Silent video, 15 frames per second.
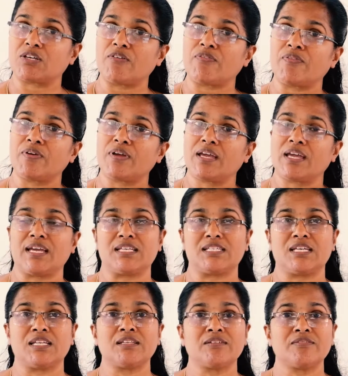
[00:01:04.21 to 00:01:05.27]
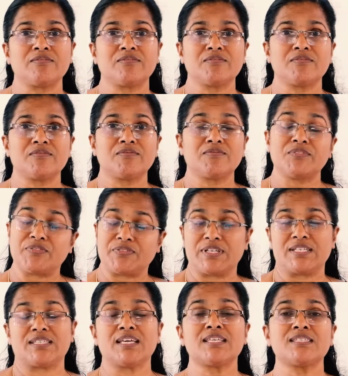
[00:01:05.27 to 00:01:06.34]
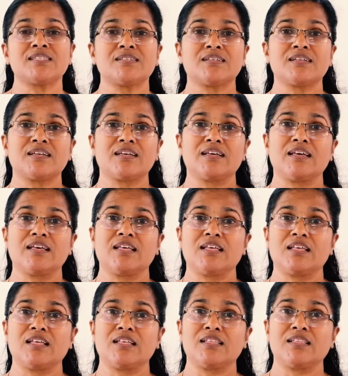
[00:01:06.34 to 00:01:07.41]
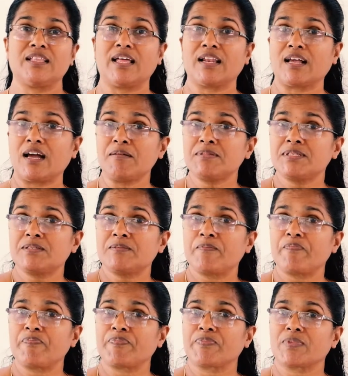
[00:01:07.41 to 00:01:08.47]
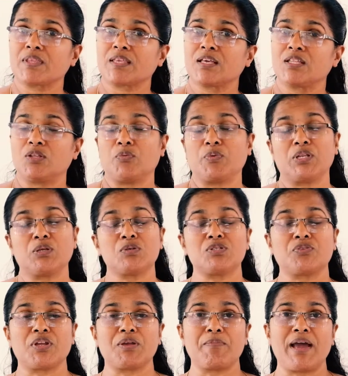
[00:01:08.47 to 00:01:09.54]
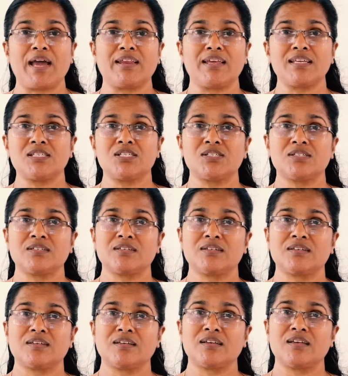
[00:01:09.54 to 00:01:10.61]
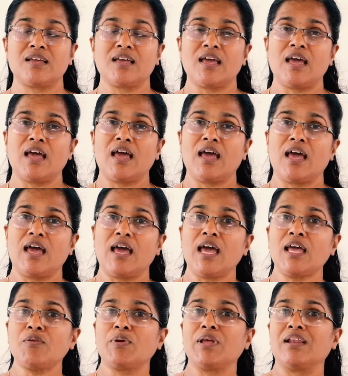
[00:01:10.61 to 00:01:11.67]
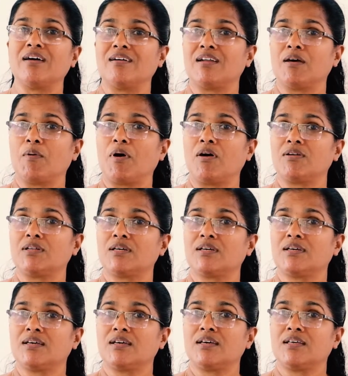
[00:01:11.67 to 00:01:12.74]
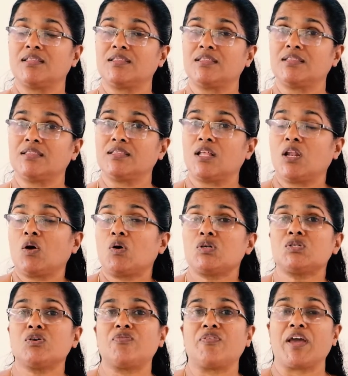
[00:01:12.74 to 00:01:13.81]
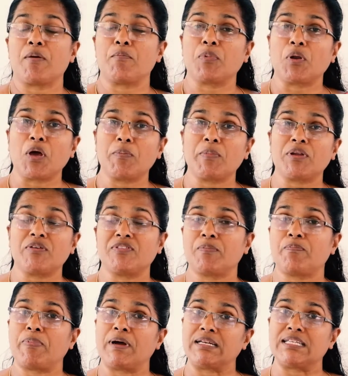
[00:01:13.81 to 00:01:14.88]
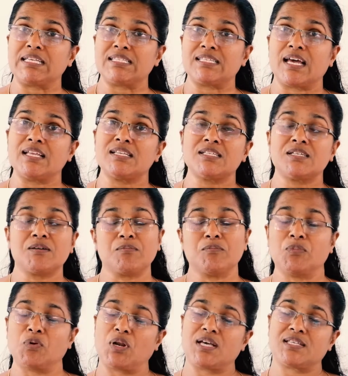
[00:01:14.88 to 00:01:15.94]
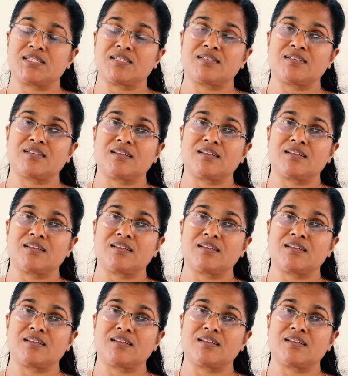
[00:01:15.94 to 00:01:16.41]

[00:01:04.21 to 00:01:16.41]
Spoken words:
of 1856. Then comes the widow's remarriage. And we learned about the laws of employment of the Pandits and Mullahs.